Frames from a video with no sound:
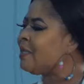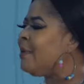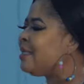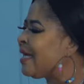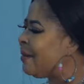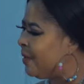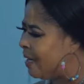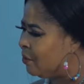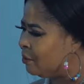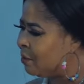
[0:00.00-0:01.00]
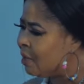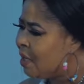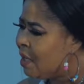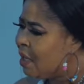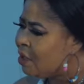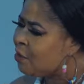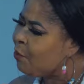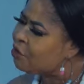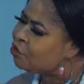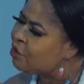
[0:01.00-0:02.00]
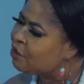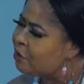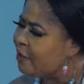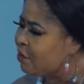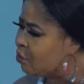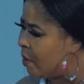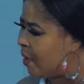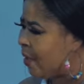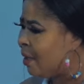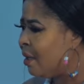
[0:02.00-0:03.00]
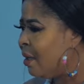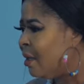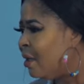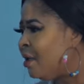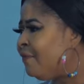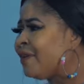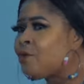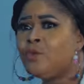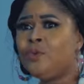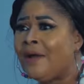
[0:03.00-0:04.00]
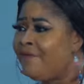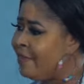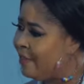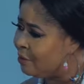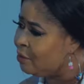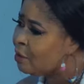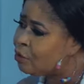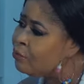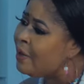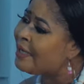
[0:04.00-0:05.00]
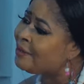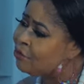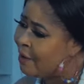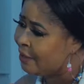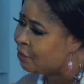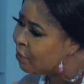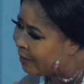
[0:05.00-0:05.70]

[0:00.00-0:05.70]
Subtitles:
Izzy, please calm down. She mustn't treat you this way. In fact, we'll do everything to make it right,